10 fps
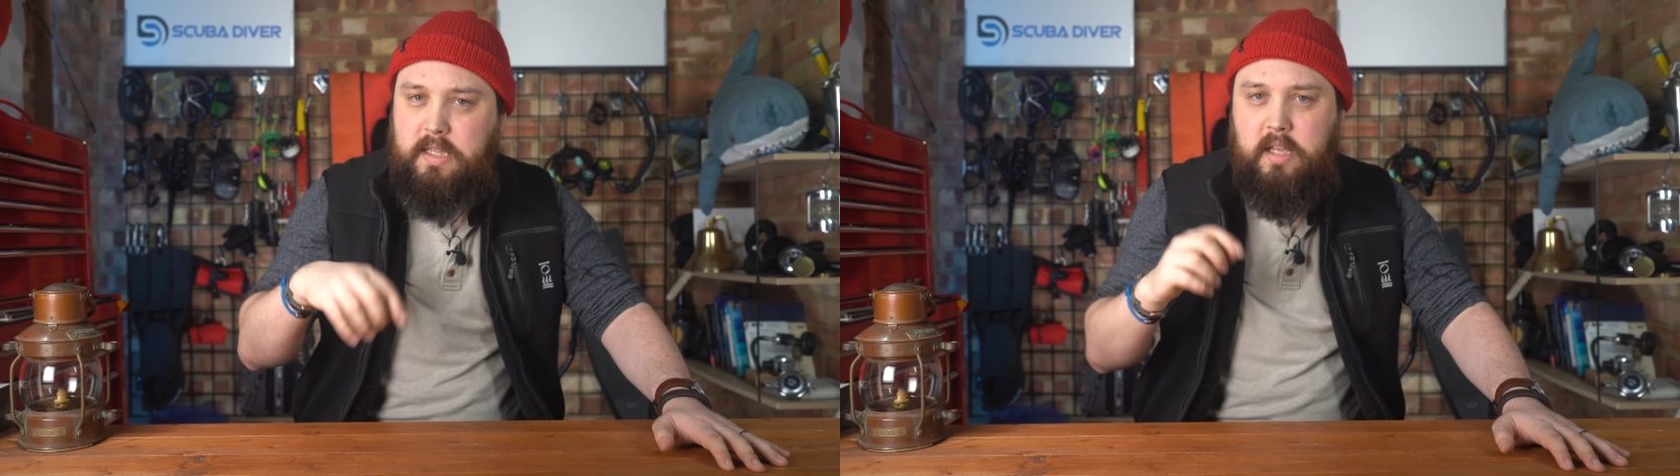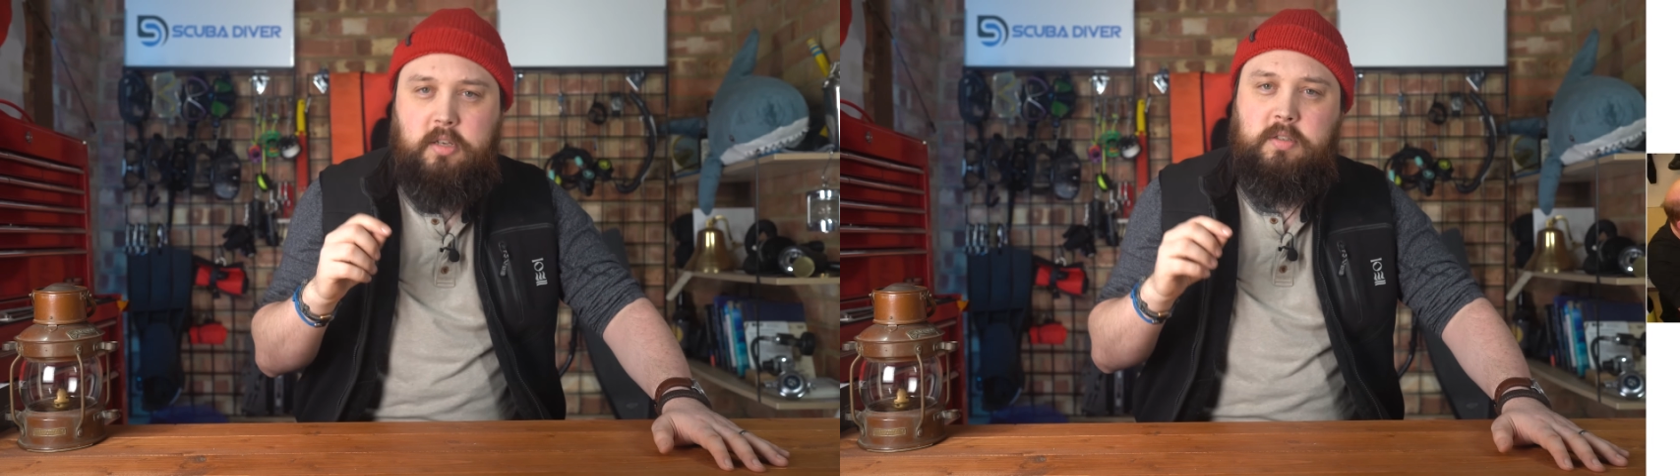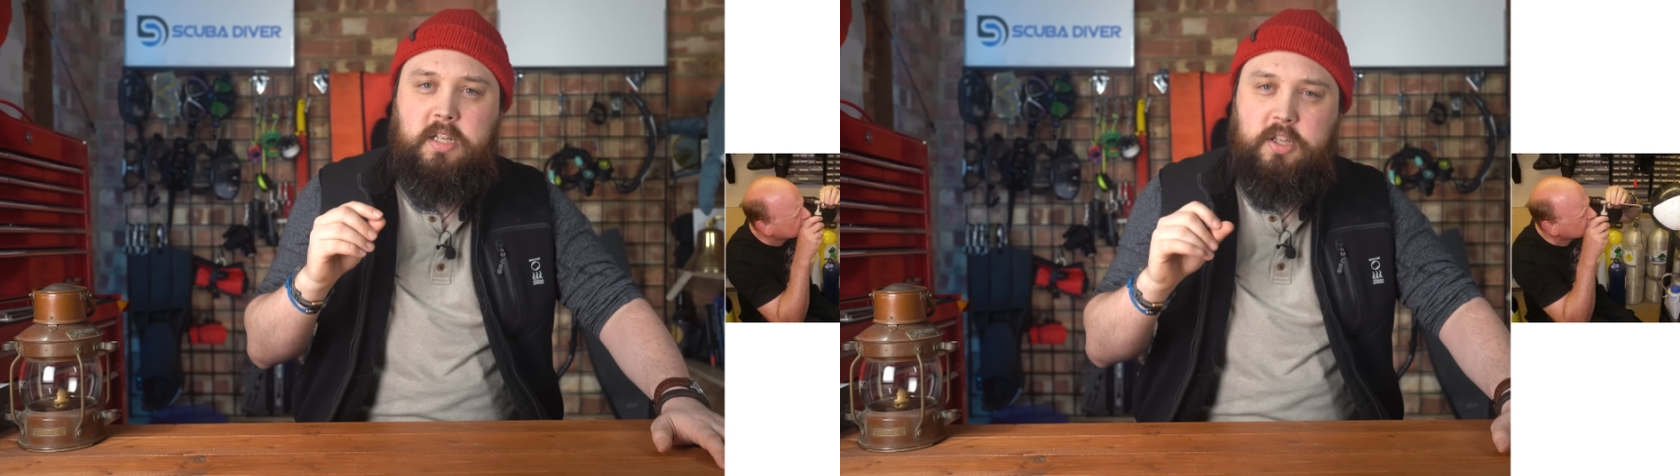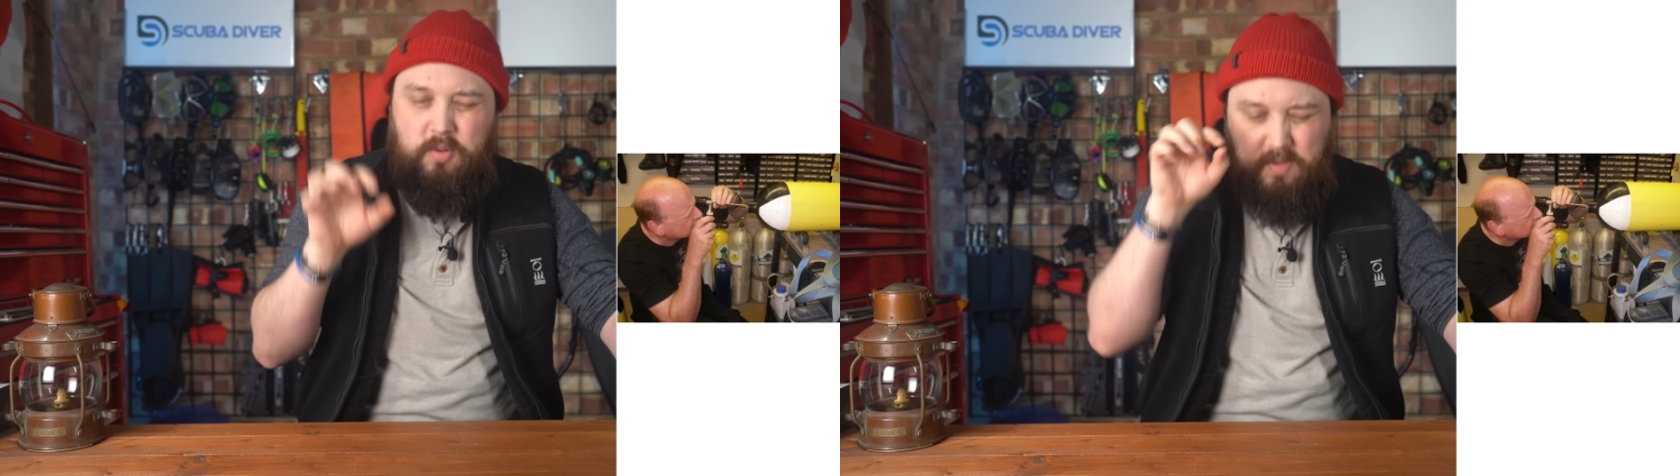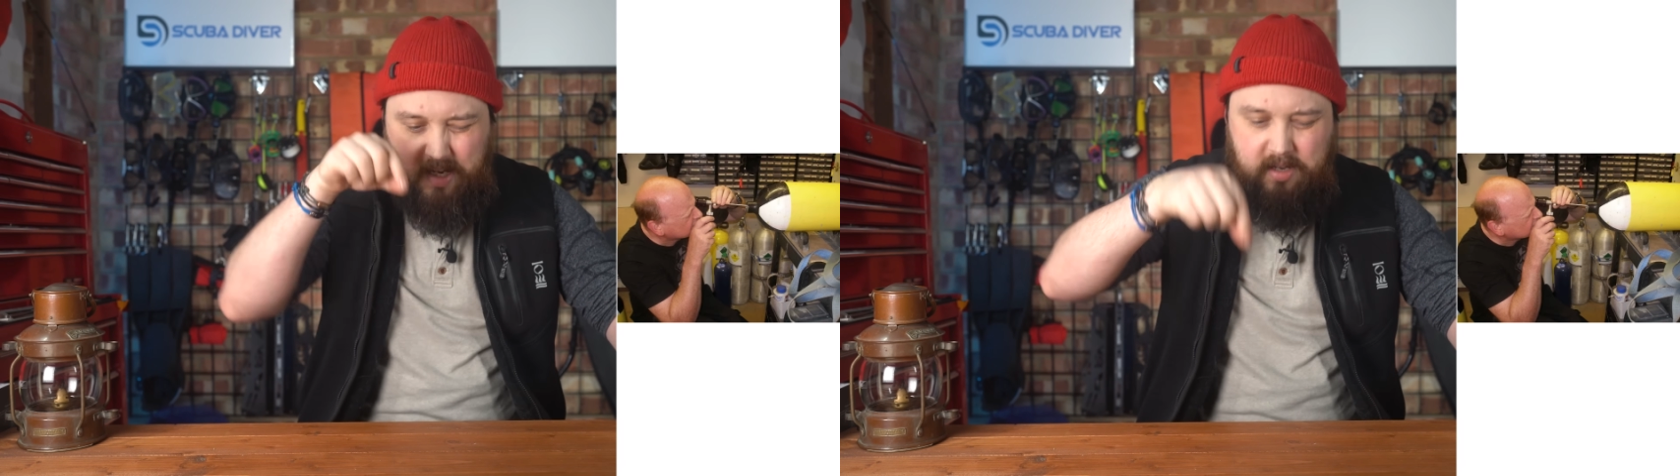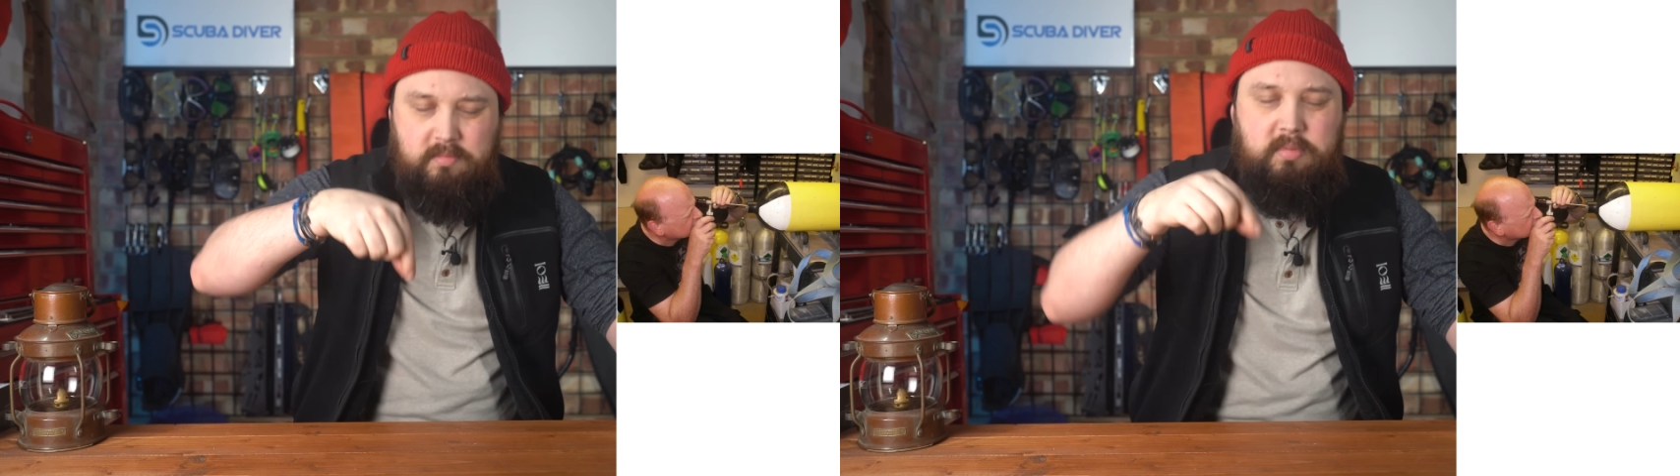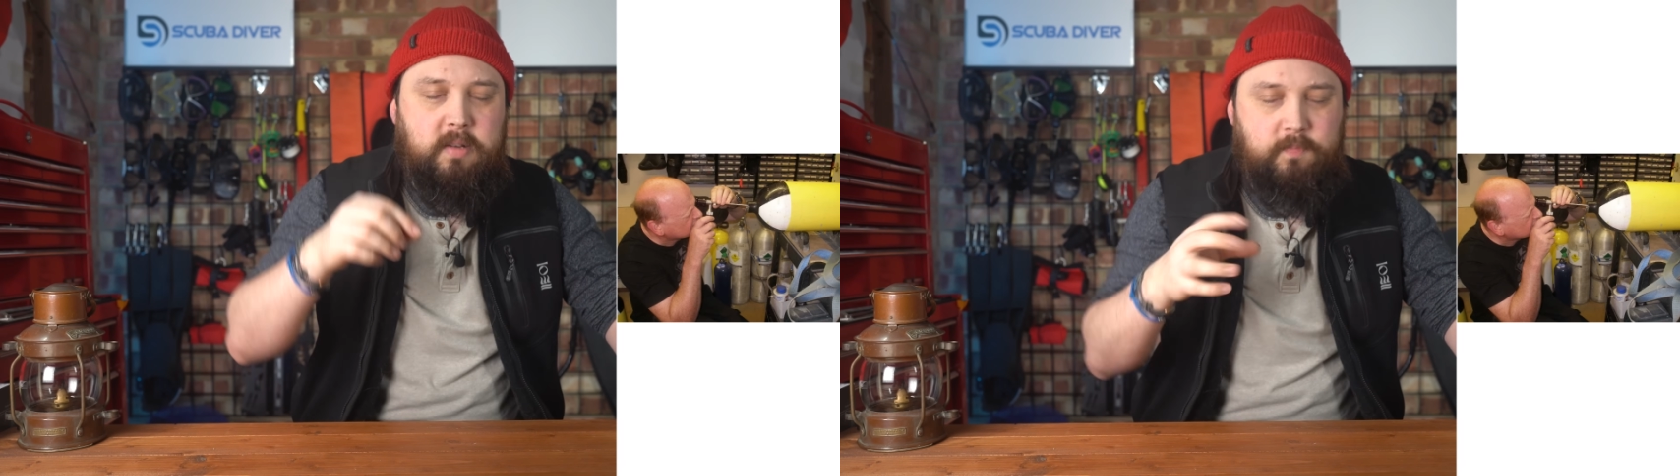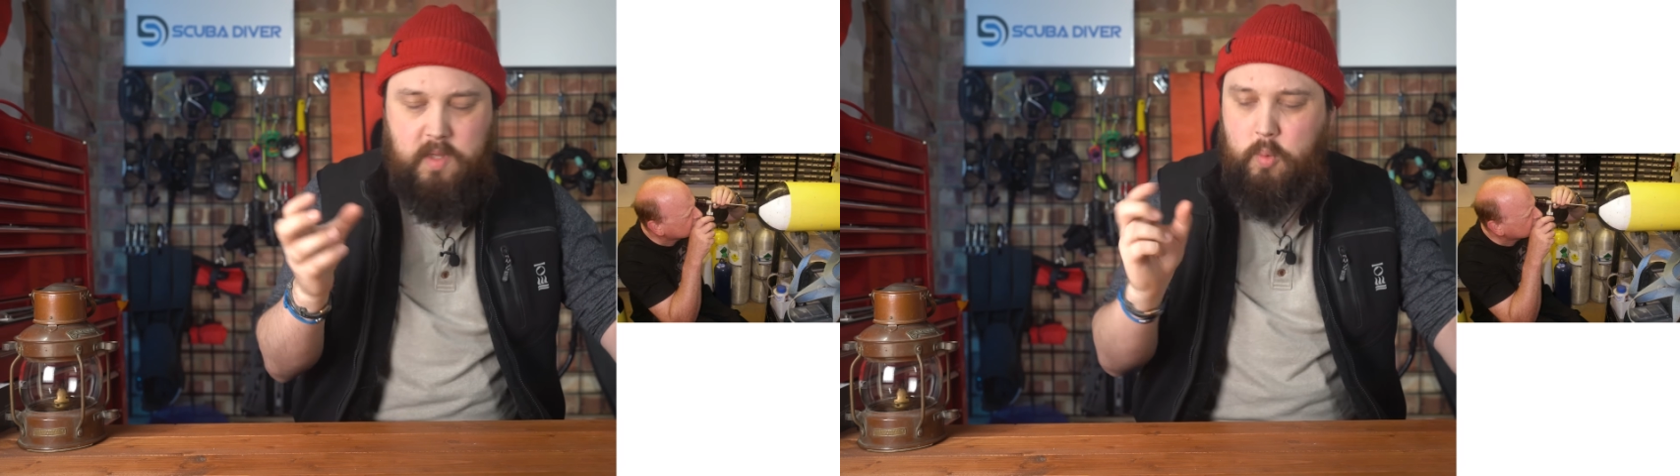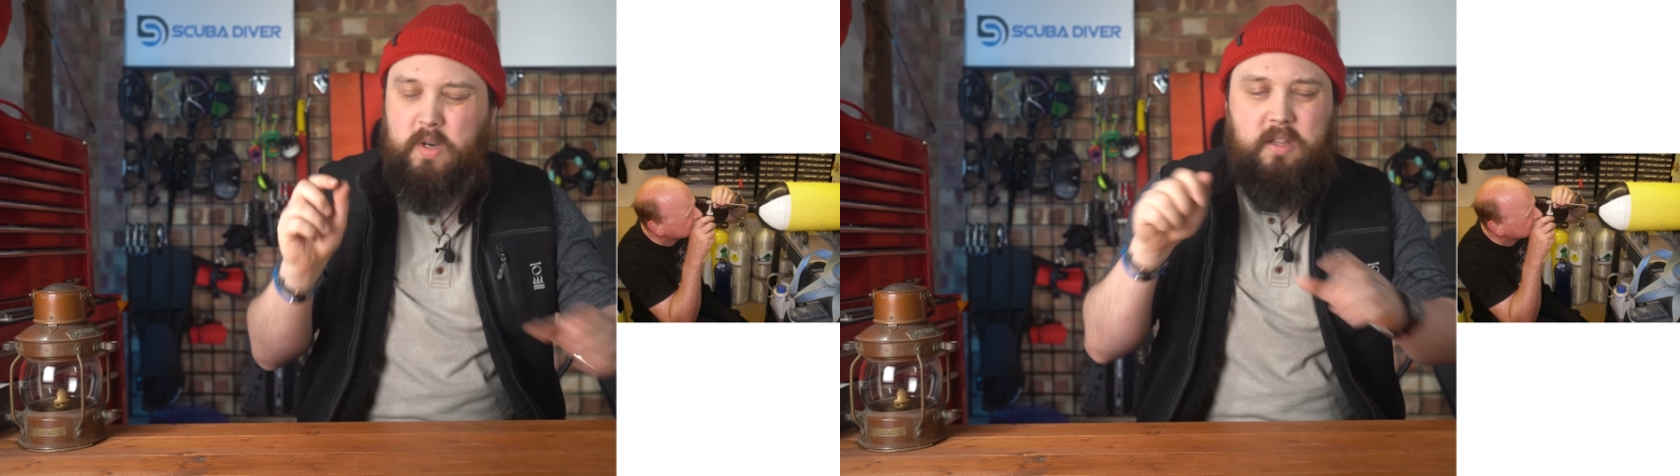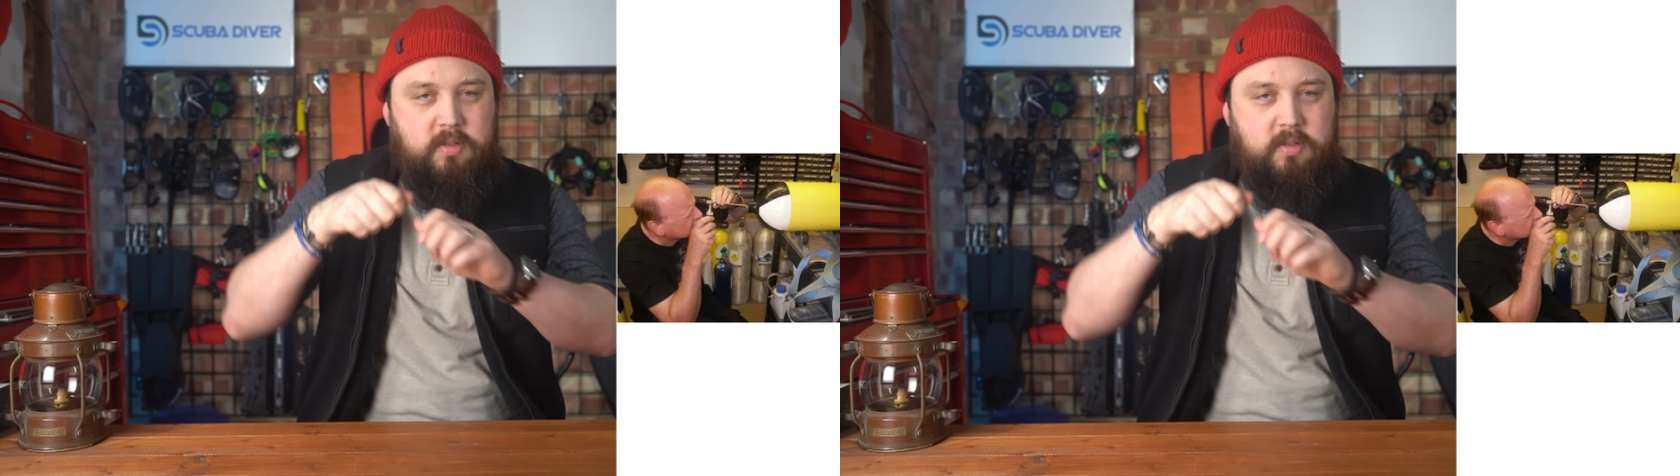They usually use one of